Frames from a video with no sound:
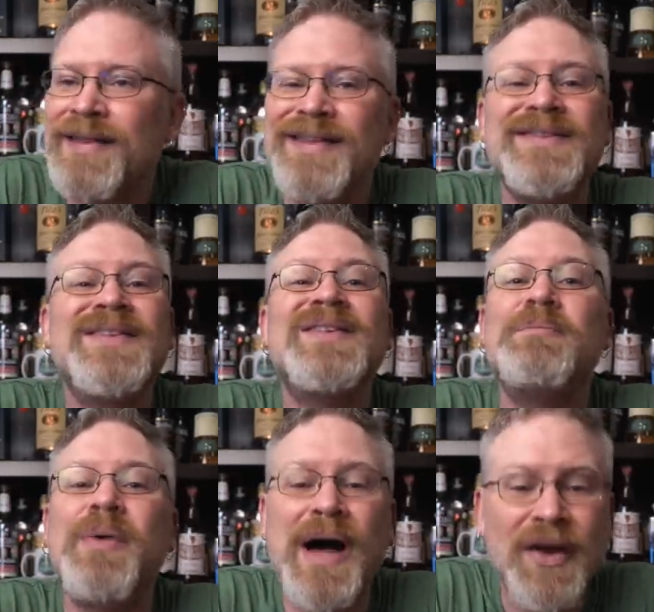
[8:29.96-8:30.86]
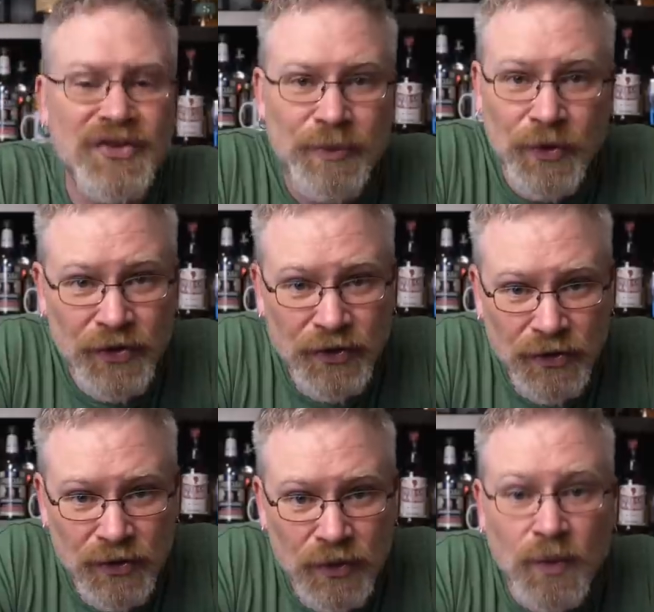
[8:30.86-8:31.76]
This is impossible to
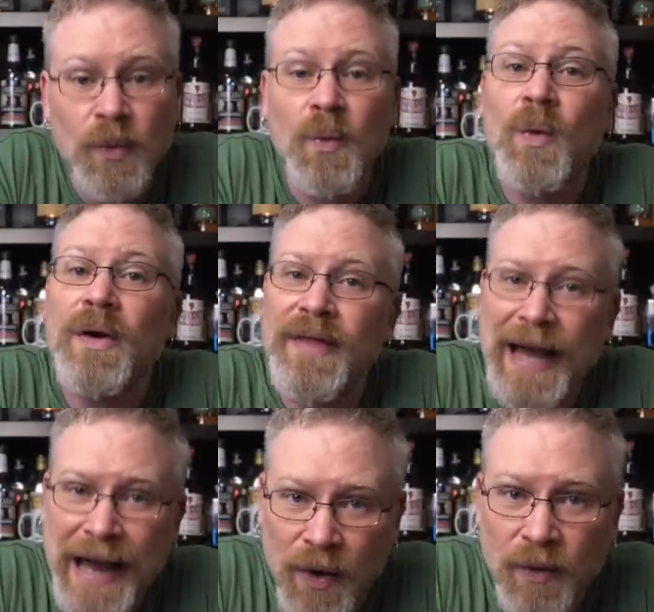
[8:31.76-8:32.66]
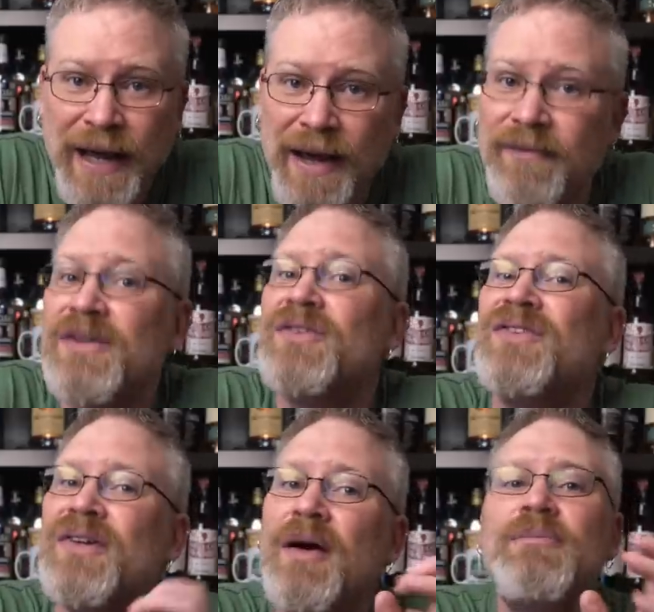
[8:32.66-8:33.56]
do without having
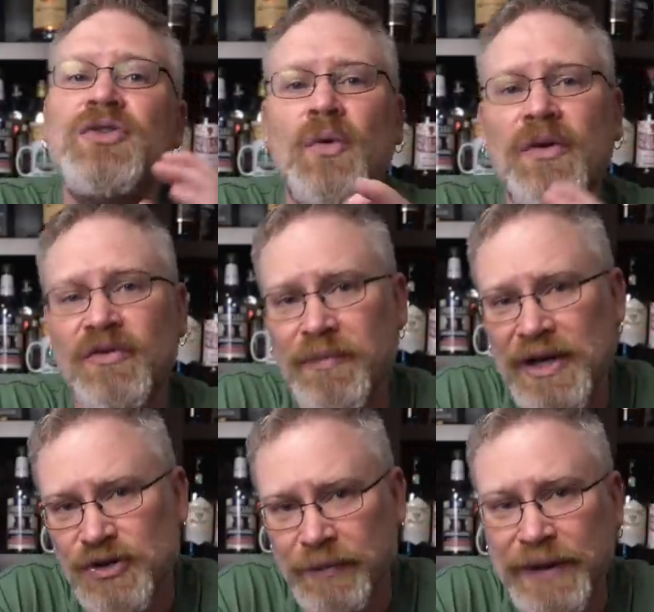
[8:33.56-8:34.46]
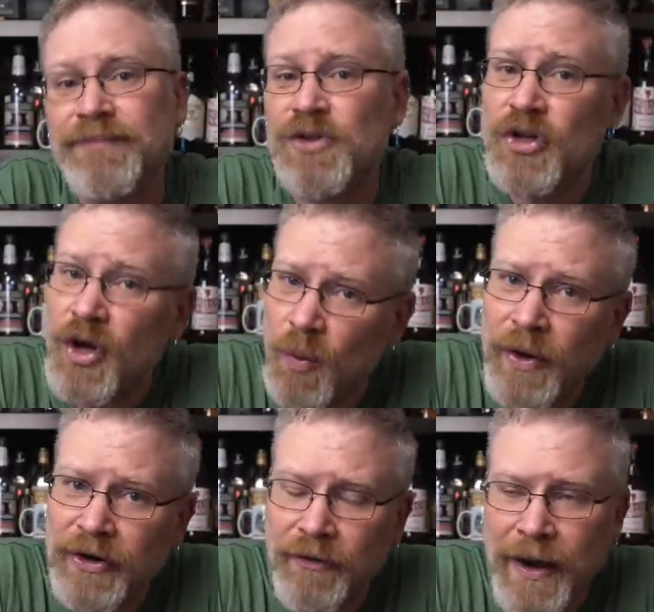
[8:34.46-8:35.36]
some sort of measurement to know
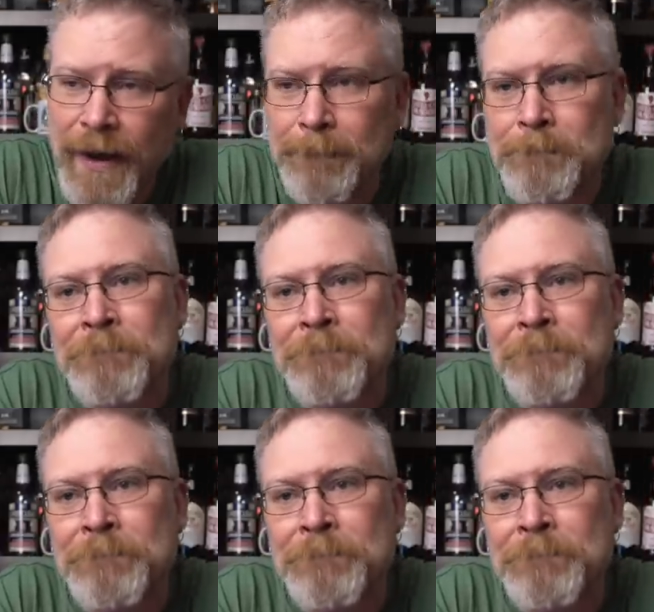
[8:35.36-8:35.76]
where you're at.